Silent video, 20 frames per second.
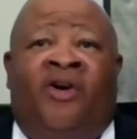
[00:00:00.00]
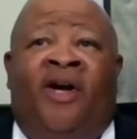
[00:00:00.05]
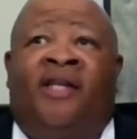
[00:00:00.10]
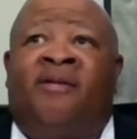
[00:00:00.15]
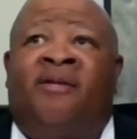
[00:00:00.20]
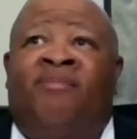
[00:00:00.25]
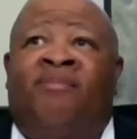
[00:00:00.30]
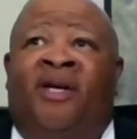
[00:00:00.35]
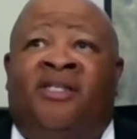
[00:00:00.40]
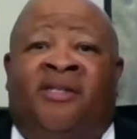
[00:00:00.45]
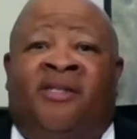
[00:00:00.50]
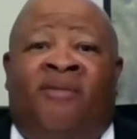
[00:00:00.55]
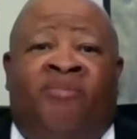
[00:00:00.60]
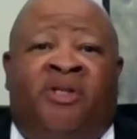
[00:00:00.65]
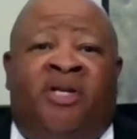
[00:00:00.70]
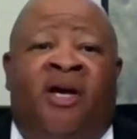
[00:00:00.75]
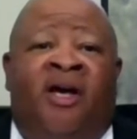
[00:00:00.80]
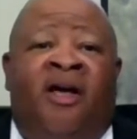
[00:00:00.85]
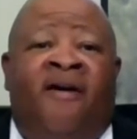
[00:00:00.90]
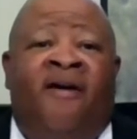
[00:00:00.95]
you got to make
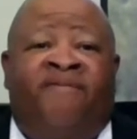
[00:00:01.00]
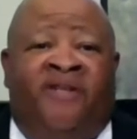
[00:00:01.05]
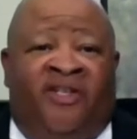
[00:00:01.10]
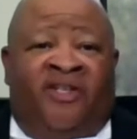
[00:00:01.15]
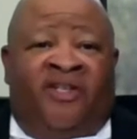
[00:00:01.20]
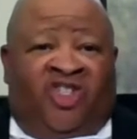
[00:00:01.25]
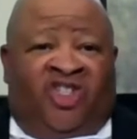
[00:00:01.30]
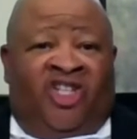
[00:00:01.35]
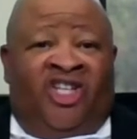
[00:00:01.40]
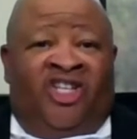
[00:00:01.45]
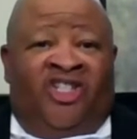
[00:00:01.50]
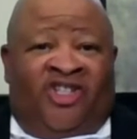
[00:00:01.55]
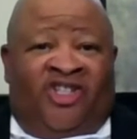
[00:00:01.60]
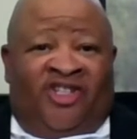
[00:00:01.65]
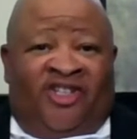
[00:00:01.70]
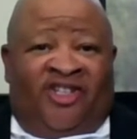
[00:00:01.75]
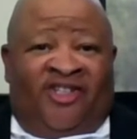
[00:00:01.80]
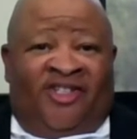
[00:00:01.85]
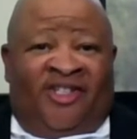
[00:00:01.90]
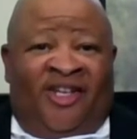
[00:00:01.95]
some tough
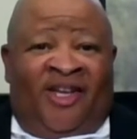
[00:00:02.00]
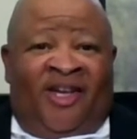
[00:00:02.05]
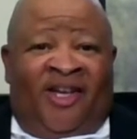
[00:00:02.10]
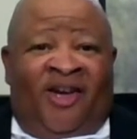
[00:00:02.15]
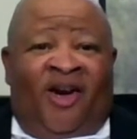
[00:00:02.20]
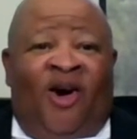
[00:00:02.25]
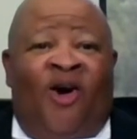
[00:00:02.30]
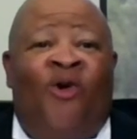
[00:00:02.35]
decisions